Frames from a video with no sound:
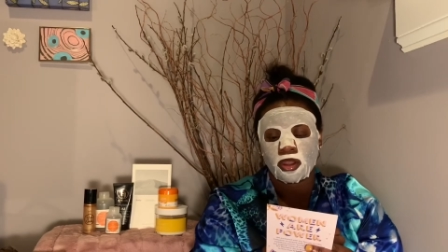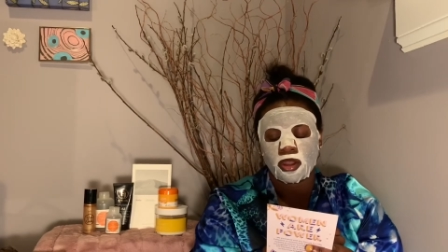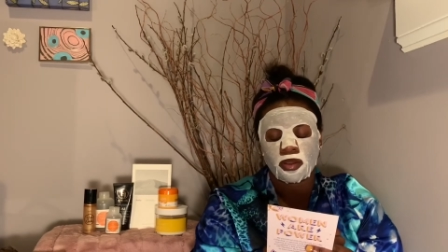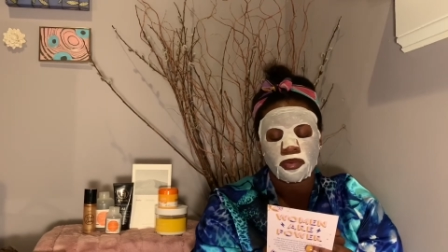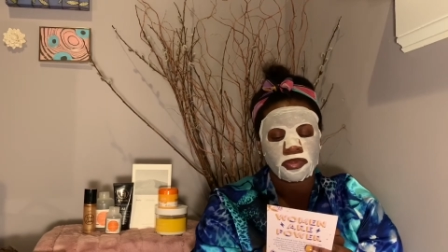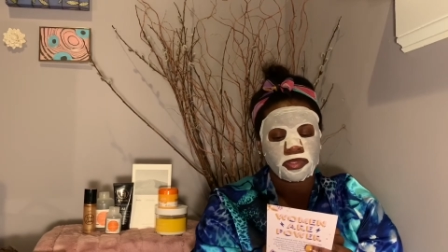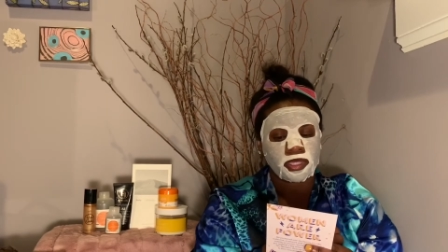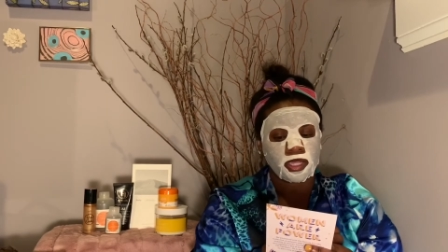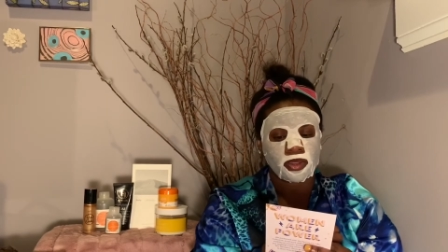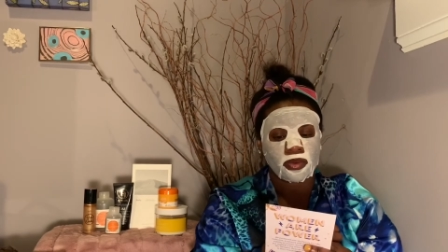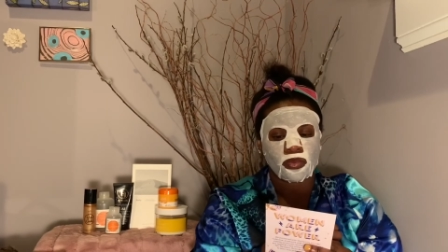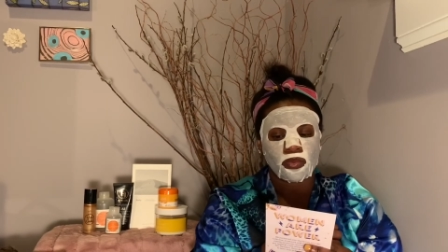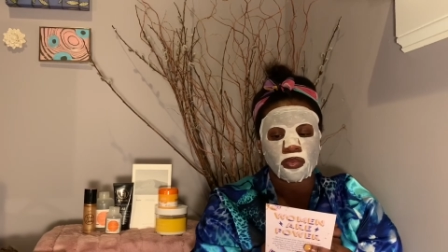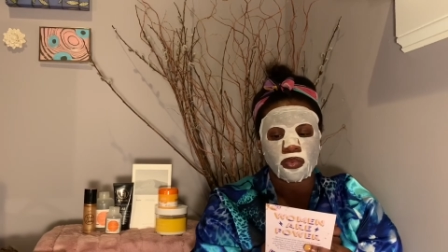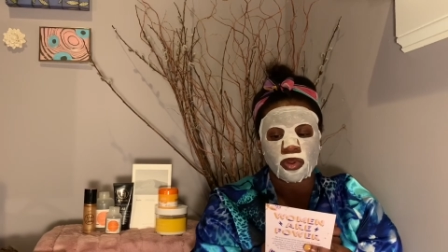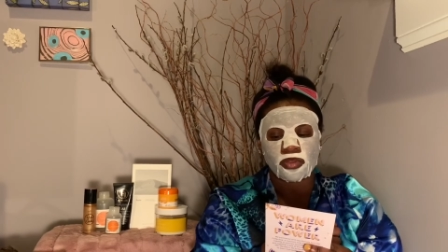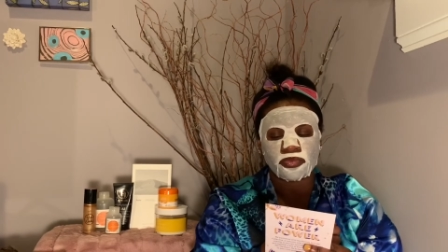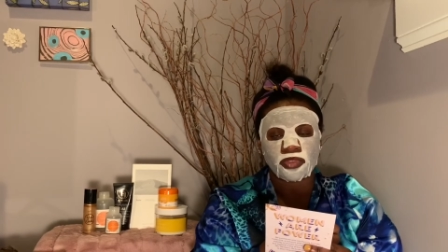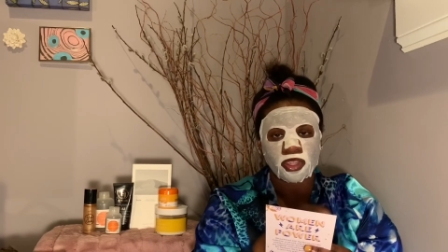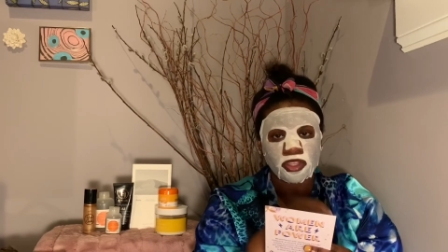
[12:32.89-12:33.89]
It's like
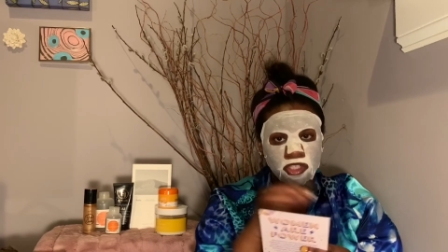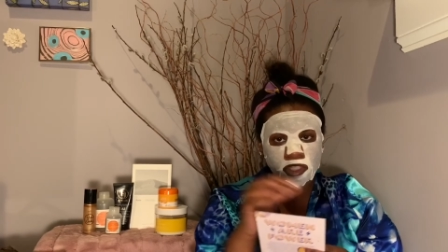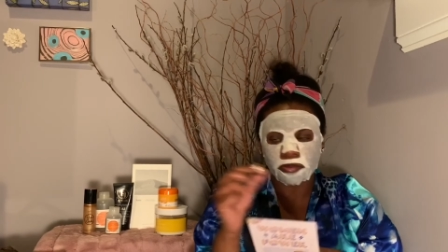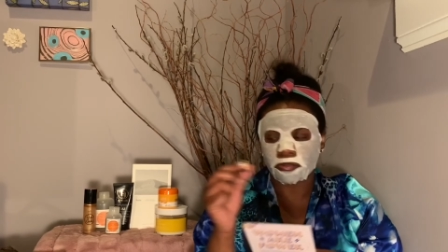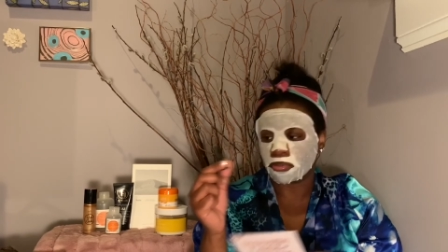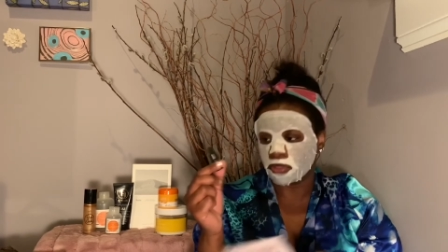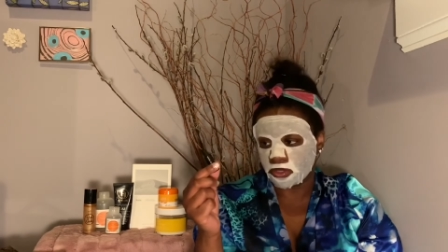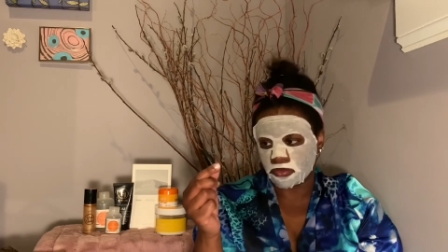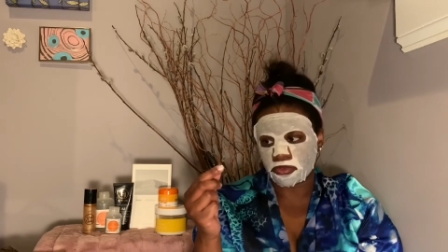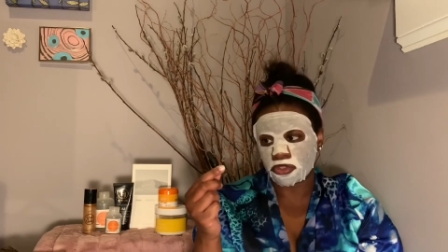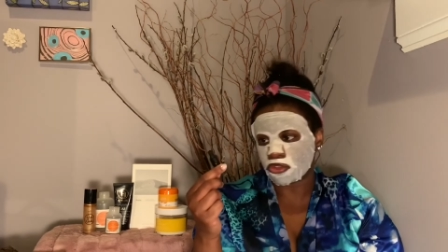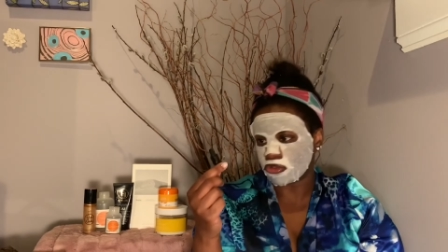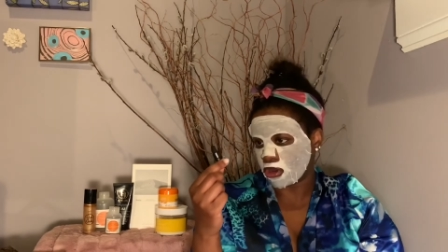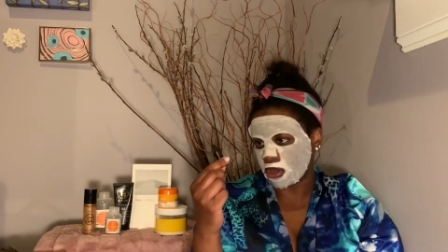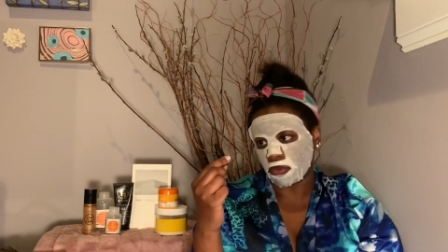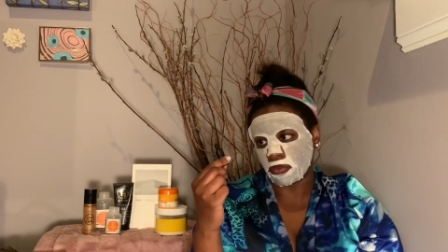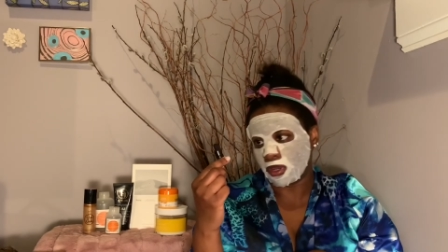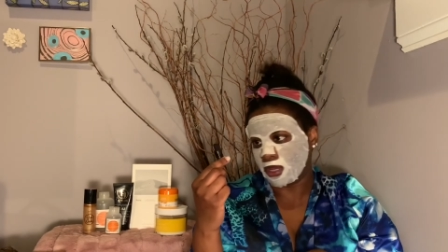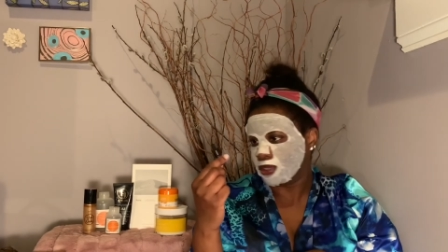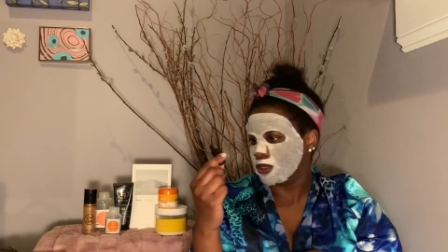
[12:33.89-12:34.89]
they just put
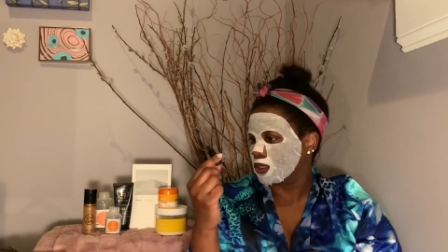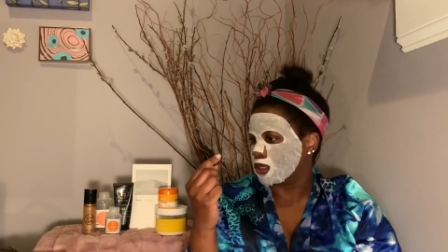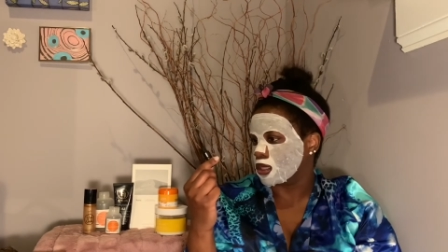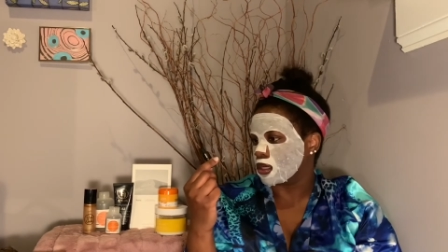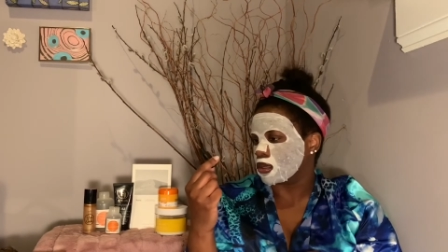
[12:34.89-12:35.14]
straight weed in here.